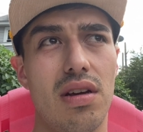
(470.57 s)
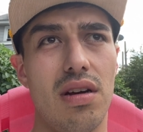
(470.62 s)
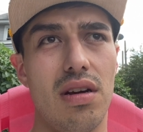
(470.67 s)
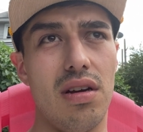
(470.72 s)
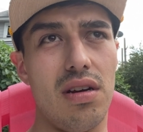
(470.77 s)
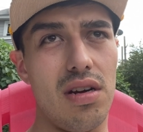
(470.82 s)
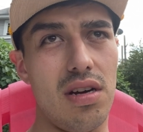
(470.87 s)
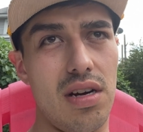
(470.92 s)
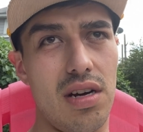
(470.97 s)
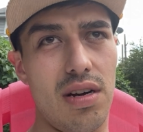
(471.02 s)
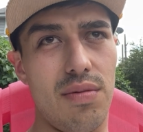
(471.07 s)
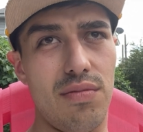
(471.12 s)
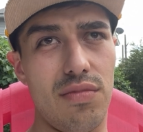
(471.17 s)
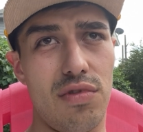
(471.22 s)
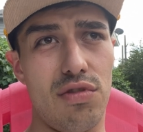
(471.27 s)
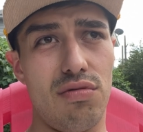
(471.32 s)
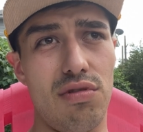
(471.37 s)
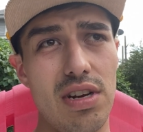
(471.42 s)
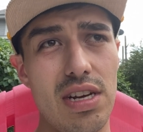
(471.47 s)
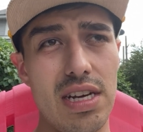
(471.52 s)

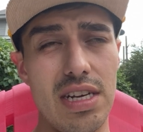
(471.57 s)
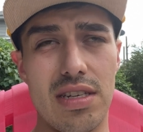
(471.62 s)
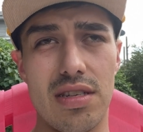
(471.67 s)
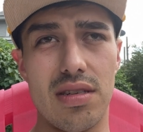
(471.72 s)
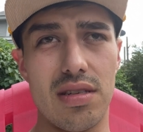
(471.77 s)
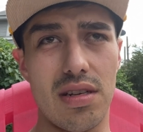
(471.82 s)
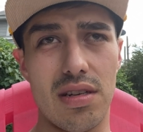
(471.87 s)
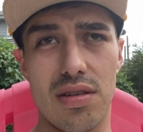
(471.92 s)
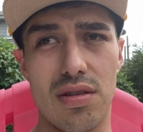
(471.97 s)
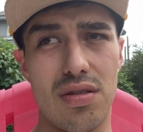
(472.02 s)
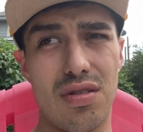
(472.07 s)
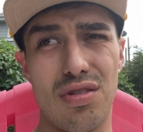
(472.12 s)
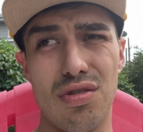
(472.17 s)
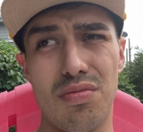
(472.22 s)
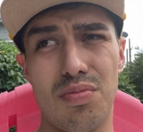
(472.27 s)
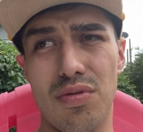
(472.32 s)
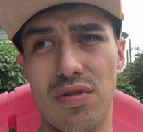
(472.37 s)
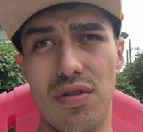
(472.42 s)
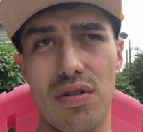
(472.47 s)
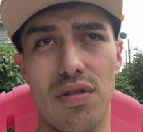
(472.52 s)
3, it's
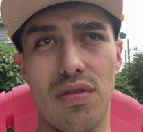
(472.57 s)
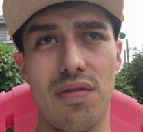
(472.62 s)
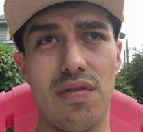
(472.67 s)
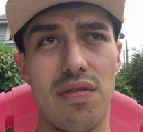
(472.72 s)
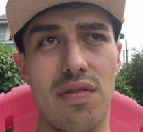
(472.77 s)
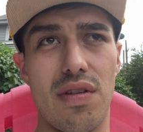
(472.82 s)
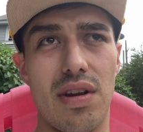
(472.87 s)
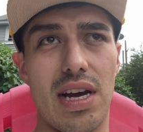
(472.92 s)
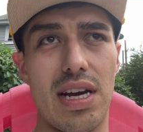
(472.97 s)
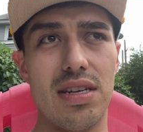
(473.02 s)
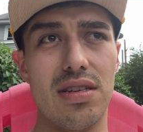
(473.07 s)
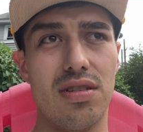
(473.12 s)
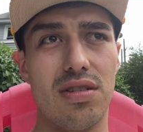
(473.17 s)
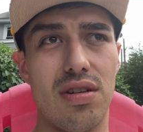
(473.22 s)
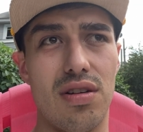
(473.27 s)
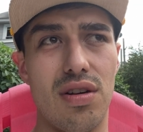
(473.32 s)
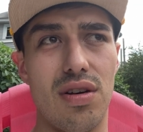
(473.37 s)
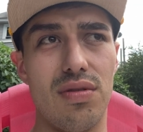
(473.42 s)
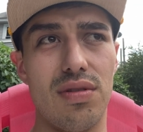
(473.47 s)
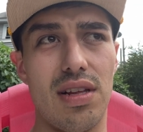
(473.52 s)
super nice to
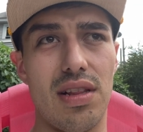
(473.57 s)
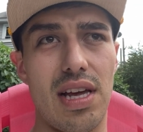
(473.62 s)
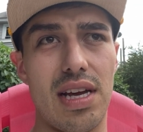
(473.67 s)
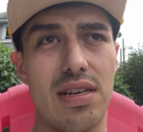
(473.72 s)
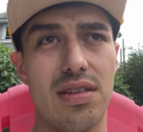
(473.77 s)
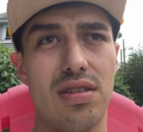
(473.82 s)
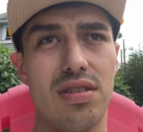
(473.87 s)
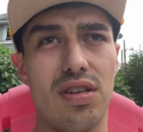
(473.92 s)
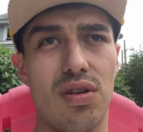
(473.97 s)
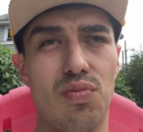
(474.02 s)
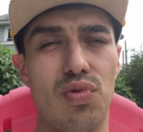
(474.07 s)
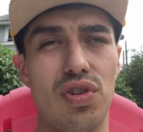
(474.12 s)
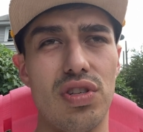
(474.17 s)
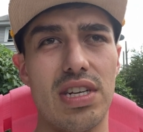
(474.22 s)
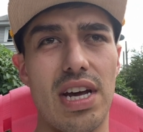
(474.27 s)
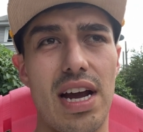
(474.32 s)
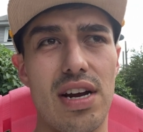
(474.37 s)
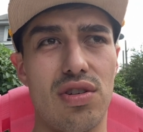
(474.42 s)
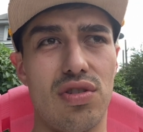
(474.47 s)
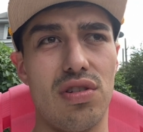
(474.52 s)
know that like someone's
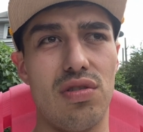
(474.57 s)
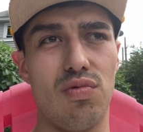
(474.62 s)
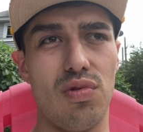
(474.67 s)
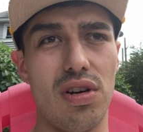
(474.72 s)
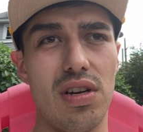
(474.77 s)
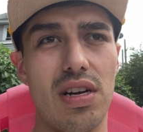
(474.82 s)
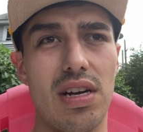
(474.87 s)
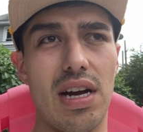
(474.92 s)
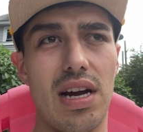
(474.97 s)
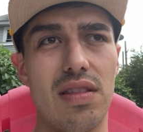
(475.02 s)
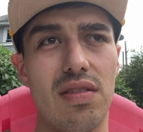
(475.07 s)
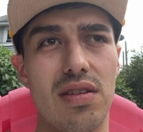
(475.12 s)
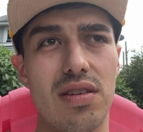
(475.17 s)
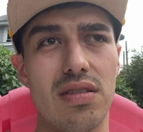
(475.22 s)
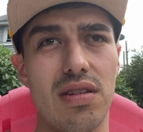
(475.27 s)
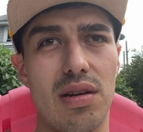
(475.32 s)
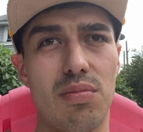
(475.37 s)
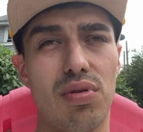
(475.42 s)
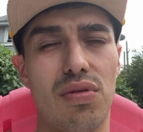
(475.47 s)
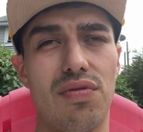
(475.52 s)
actually working on this,
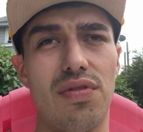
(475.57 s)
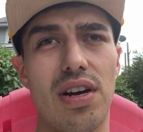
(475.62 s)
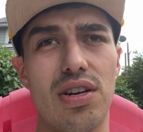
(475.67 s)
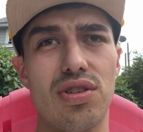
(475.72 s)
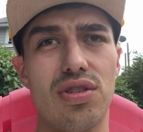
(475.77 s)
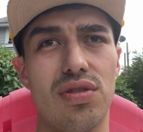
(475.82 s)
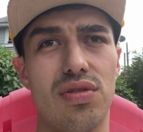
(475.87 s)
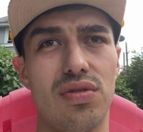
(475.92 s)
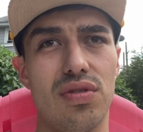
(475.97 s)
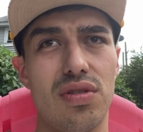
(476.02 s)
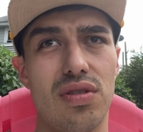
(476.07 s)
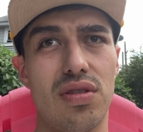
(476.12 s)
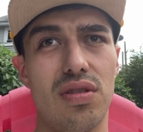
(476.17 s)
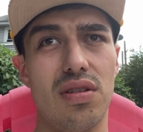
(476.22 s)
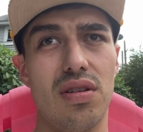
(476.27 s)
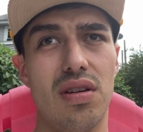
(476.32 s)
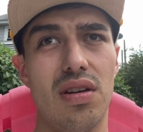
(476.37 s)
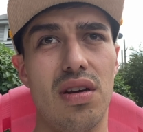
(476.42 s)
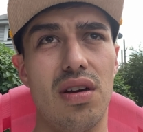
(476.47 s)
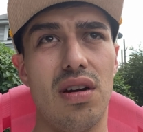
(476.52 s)
like professionals
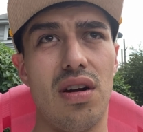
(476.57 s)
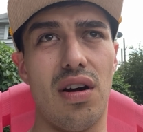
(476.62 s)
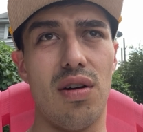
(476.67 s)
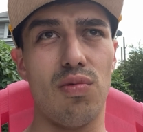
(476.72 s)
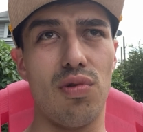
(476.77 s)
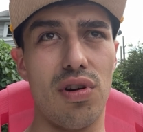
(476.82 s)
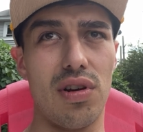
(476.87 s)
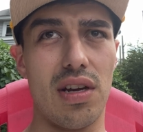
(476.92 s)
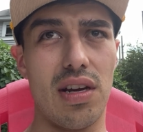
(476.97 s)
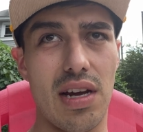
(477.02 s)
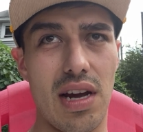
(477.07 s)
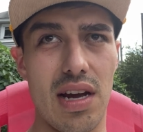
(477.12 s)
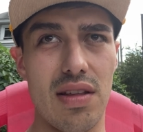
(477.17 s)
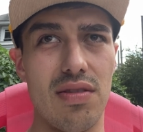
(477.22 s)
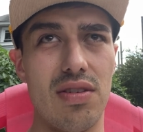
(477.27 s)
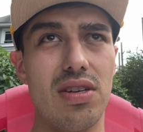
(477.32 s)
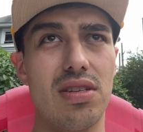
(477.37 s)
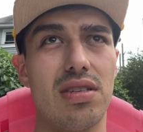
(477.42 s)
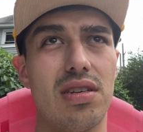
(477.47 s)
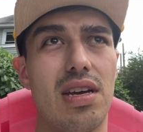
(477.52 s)
are working on
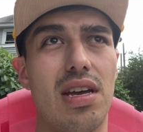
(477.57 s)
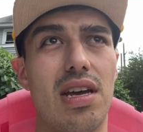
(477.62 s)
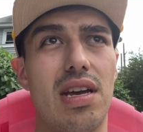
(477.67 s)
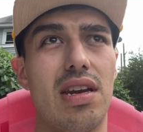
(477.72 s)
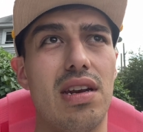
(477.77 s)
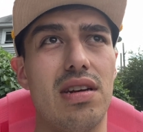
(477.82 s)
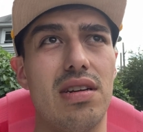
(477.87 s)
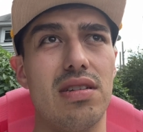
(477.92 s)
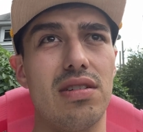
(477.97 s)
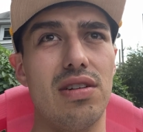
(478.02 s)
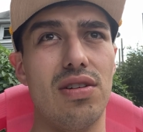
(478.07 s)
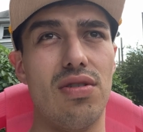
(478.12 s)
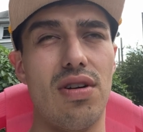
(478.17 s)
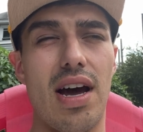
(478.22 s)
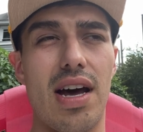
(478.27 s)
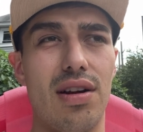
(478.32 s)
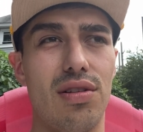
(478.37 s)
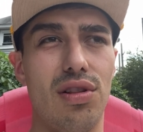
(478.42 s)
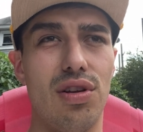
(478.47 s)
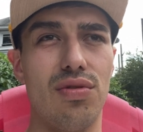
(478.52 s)
this and you're
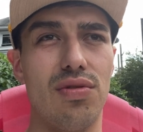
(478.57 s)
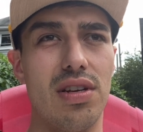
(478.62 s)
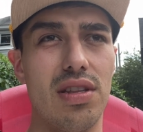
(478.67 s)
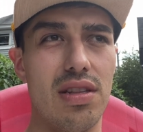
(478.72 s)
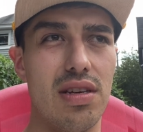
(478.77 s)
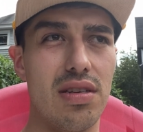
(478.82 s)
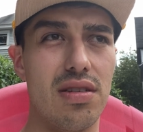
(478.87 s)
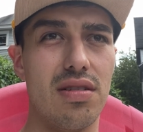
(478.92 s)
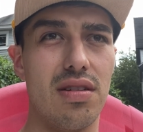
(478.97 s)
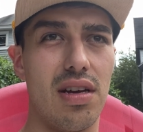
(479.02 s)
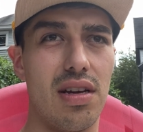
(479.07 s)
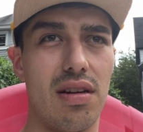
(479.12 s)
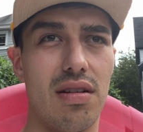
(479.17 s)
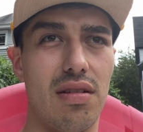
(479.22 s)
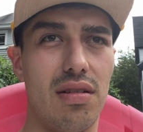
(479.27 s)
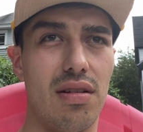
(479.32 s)
not alone in this. Like